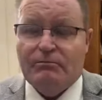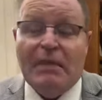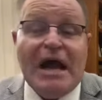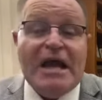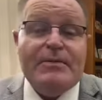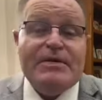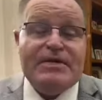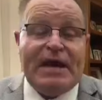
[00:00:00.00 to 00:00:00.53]

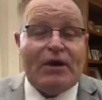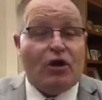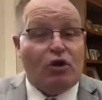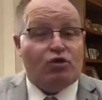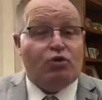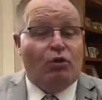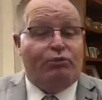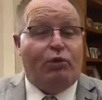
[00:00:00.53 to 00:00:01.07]
Maybe they
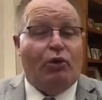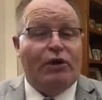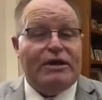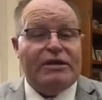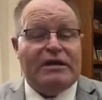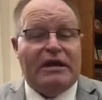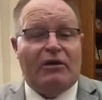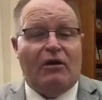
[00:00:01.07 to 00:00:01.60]
got to a
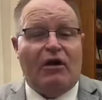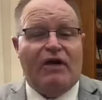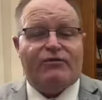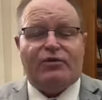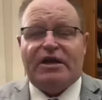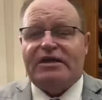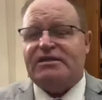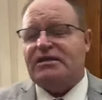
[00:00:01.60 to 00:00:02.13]
point in their
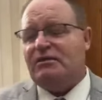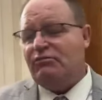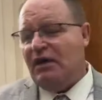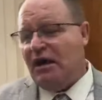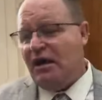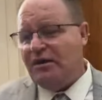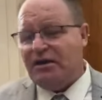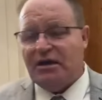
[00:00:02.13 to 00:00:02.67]
life where they said,
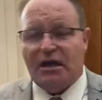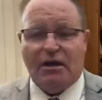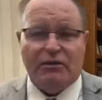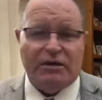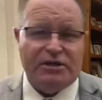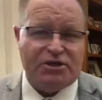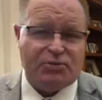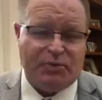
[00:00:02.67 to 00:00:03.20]
Well, you
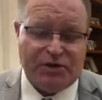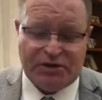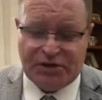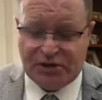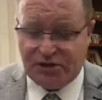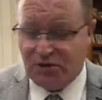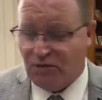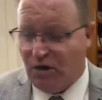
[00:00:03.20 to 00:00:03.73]
know, Elizabeth,
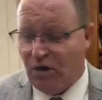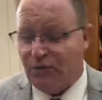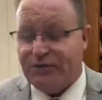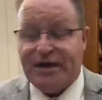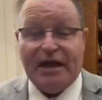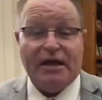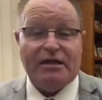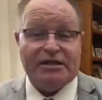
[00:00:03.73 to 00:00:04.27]
you're too
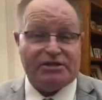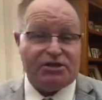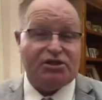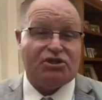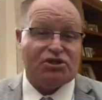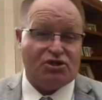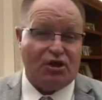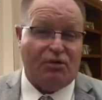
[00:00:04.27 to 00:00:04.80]
old now. Let's
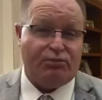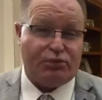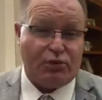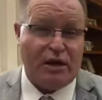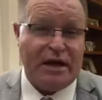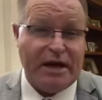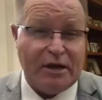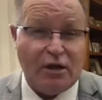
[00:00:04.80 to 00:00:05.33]
just stop
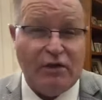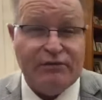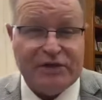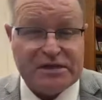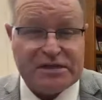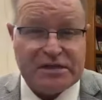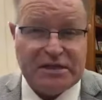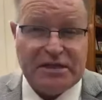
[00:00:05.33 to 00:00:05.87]
praying.
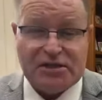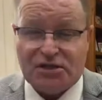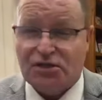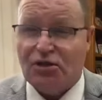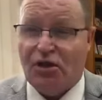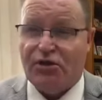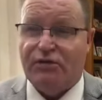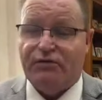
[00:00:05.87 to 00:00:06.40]
Obviously,
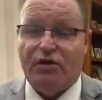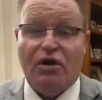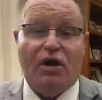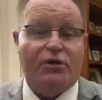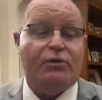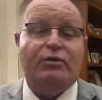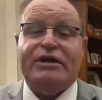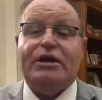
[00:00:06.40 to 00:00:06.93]
it's not of
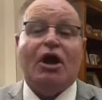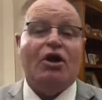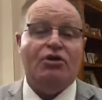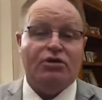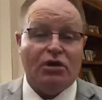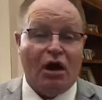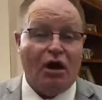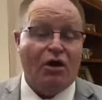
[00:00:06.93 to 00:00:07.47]
God. We
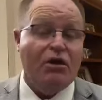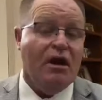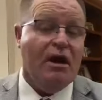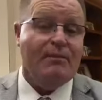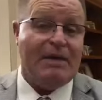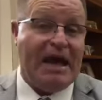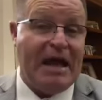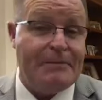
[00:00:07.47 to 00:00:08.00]
don't know.
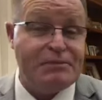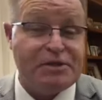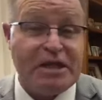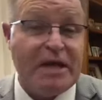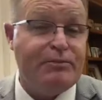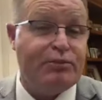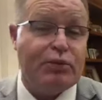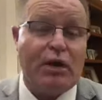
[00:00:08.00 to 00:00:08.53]
Perhaps
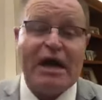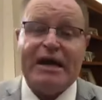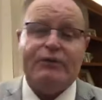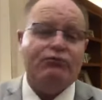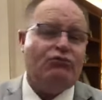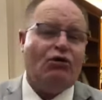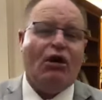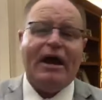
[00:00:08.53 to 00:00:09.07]
they
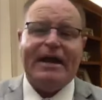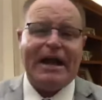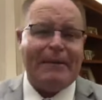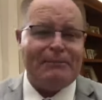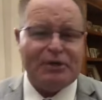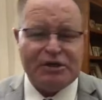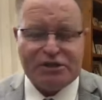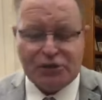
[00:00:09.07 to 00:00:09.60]
prayed right
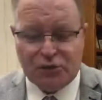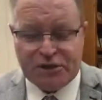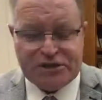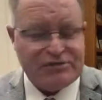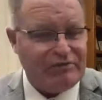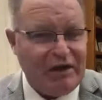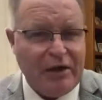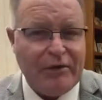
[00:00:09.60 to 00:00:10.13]
up until
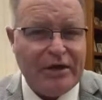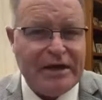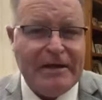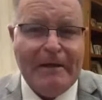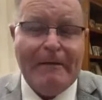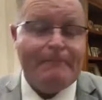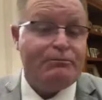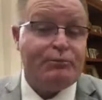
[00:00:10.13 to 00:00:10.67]
this
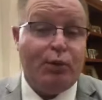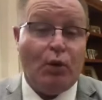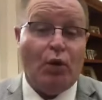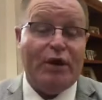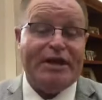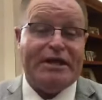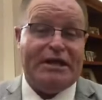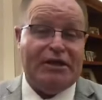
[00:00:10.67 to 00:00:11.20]
very
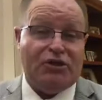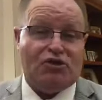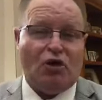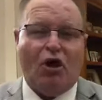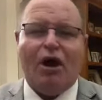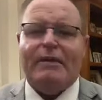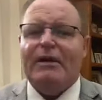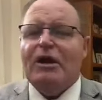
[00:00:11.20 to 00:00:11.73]
point in
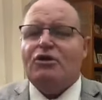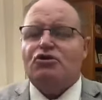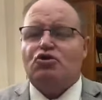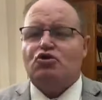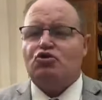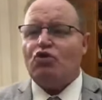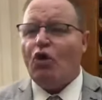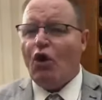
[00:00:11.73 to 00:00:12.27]
time,
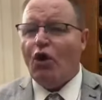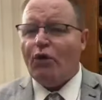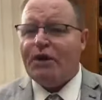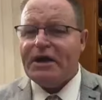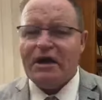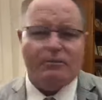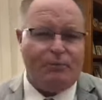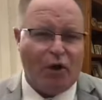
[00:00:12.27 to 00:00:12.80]

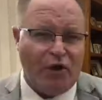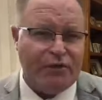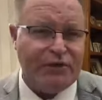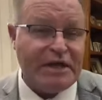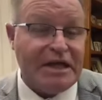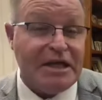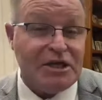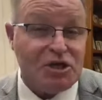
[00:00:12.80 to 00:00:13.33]
drawing
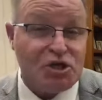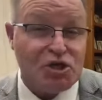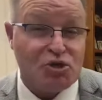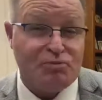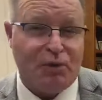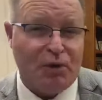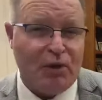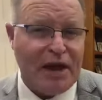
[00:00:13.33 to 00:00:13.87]
upon the
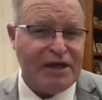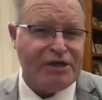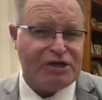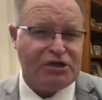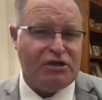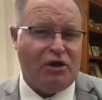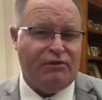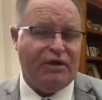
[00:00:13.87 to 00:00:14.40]

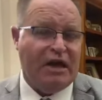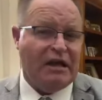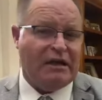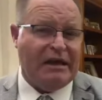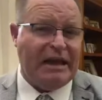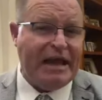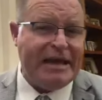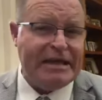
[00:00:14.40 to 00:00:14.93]
inspiration of
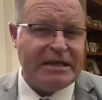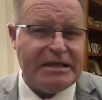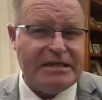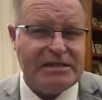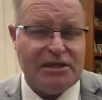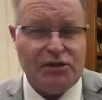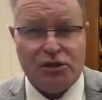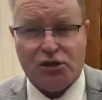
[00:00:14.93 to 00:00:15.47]

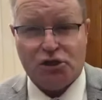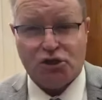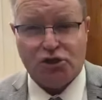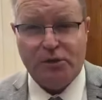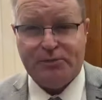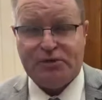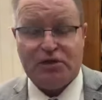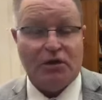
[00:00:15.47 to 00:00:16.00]
ladies in the
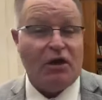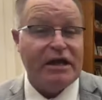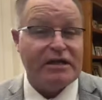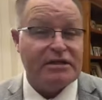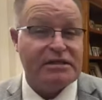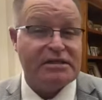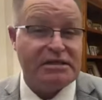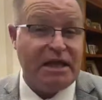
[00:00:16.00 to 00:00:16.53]
scripture
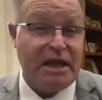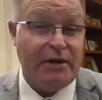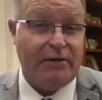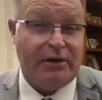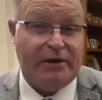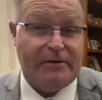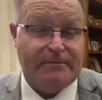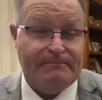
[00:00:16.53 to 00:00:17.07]
like
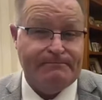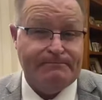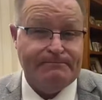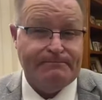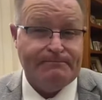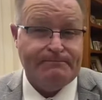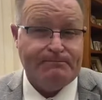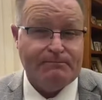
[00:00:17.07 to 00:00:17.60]
Sarah,
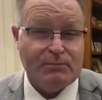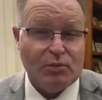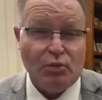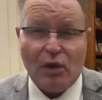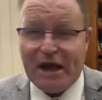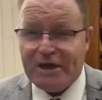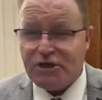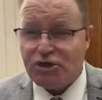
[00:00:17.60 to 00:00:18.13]

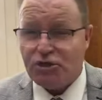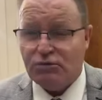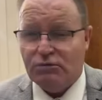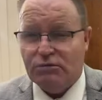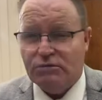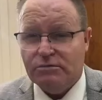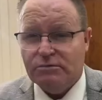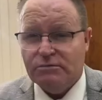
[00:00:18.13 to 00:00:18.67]

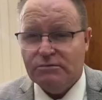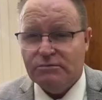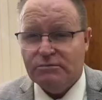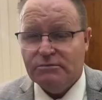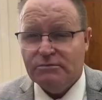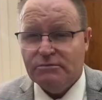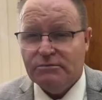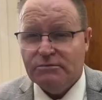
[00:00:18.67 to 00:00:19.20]
Rachel,
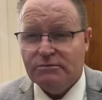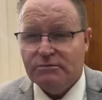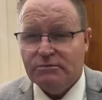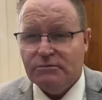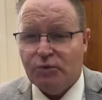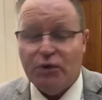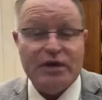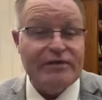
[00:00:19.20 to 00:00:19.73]

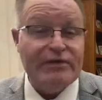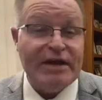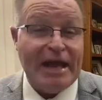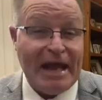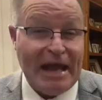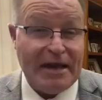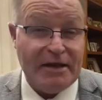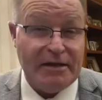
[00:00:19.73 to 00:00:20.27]
or even
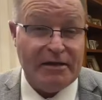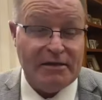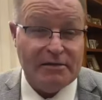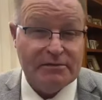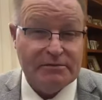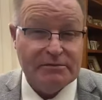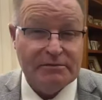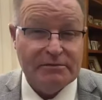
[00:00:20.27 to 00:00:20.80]
Hannah
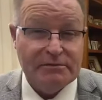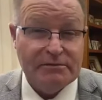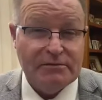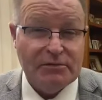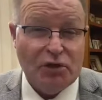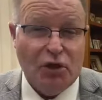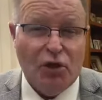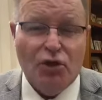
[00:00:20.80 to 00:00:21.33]

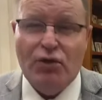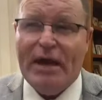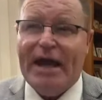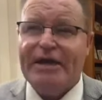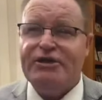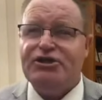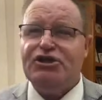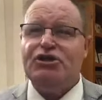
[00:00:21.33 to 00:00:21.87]
who
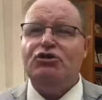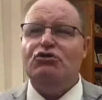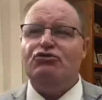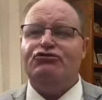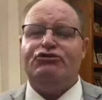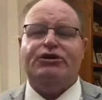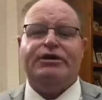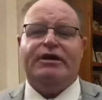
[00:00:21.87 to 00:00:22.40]
had
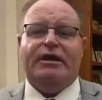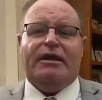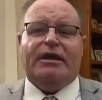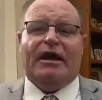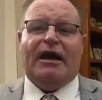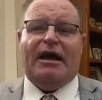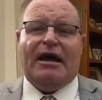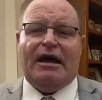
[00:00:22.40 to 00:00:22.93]
children
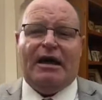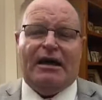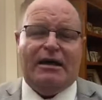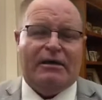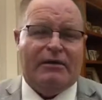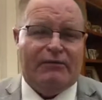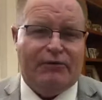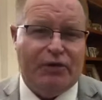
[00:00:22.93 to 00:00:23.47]

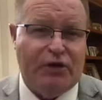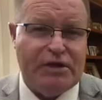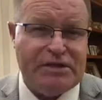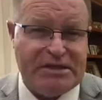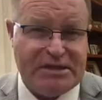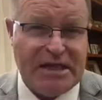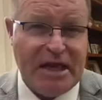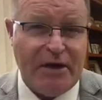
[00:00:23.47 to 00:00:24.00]
uh, for
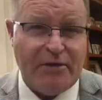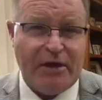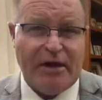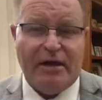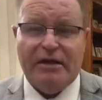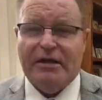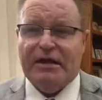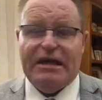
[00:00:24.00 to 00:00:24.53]

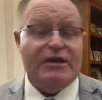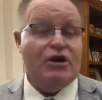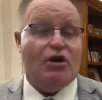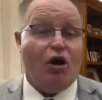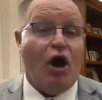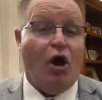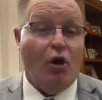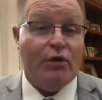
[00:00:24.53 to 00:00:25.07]
Sarah in
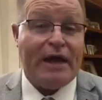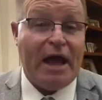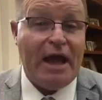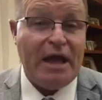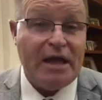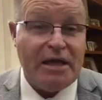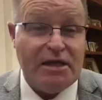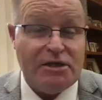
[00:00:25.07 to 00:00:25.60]
her old
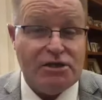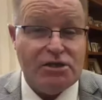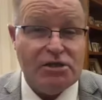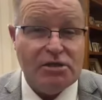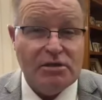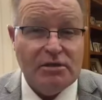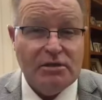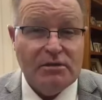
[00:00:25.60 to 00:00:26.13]

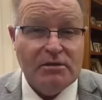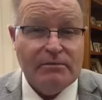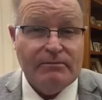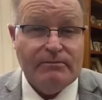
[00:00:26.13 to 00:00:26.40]
age.